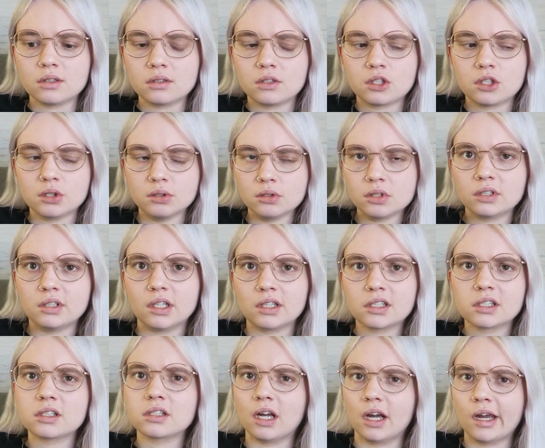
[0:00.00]
choose their
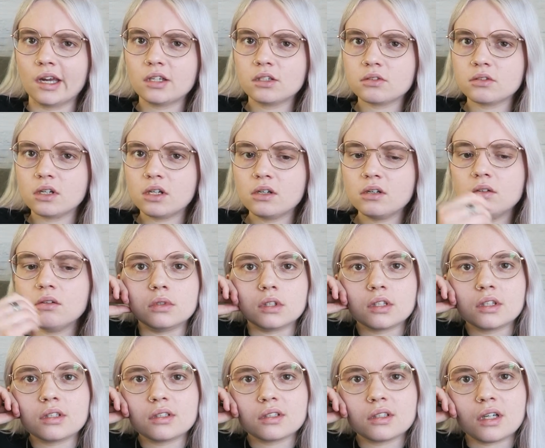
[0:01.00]
side, you know?
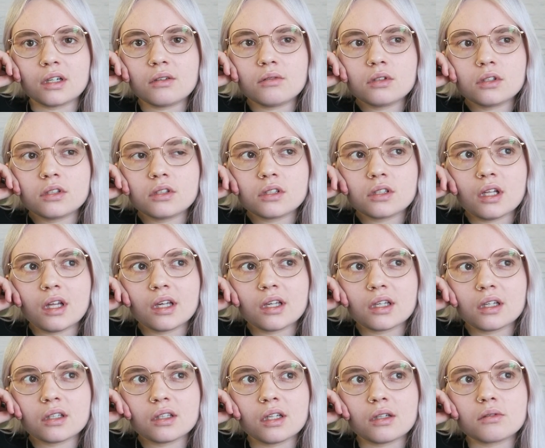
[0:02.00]
But there was
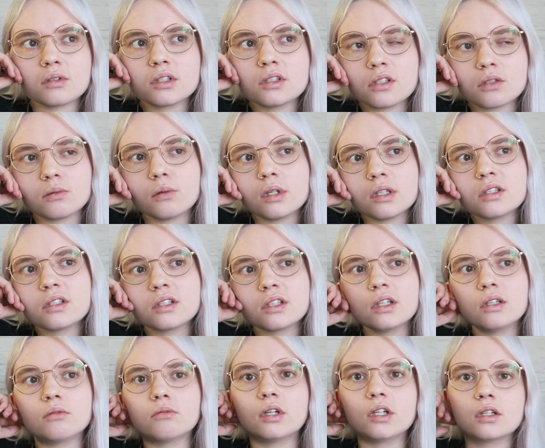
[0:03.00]
this one
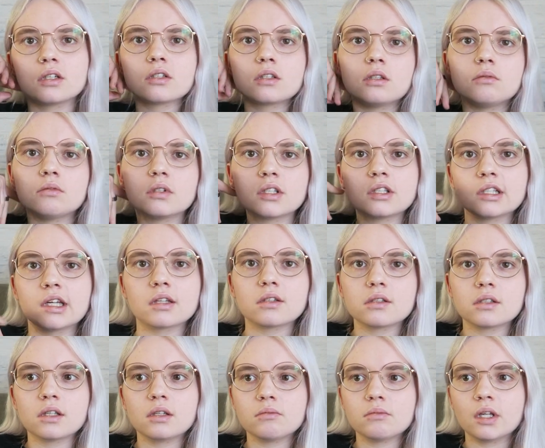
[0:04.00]
scene where someone said
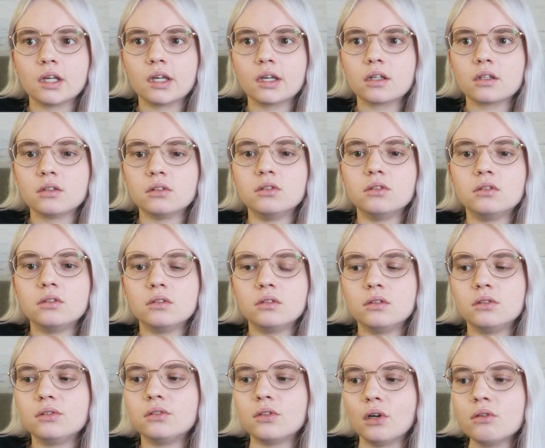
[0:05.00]
to him, like,
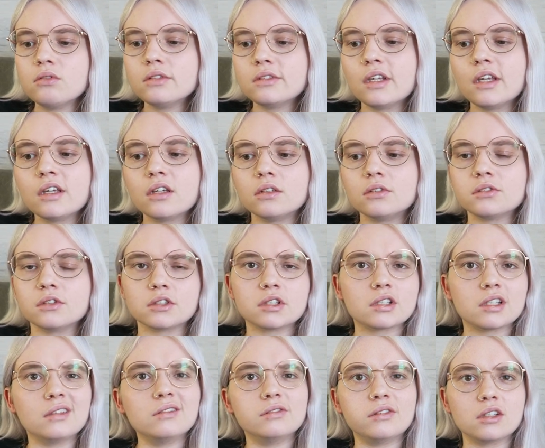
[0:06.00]
don't think of
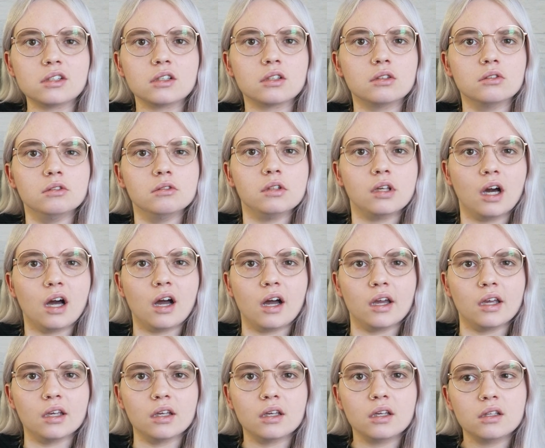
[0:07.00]
yourself as a good
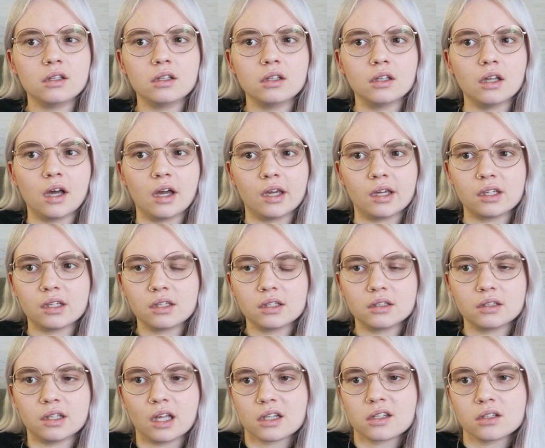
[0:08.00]
guy. Like,
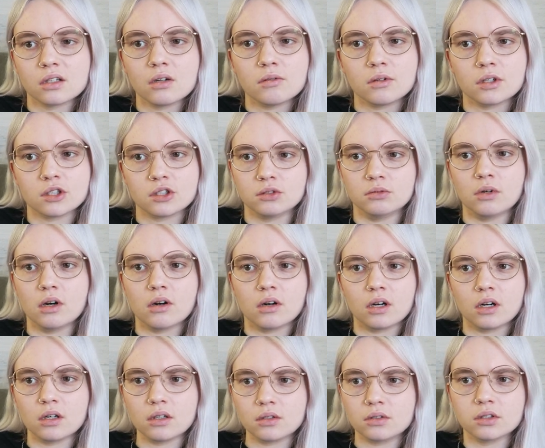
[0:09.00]
that's not what you
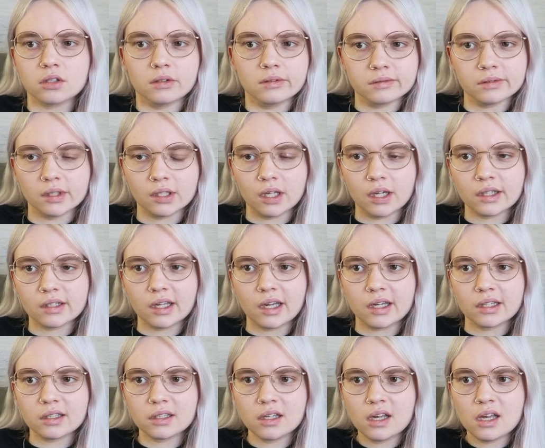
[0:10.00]
are, or something like
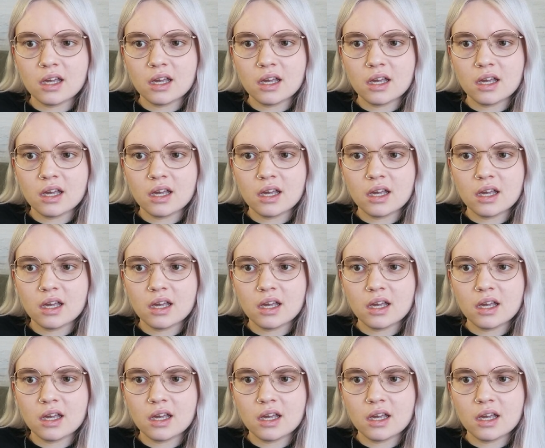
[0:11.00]
that.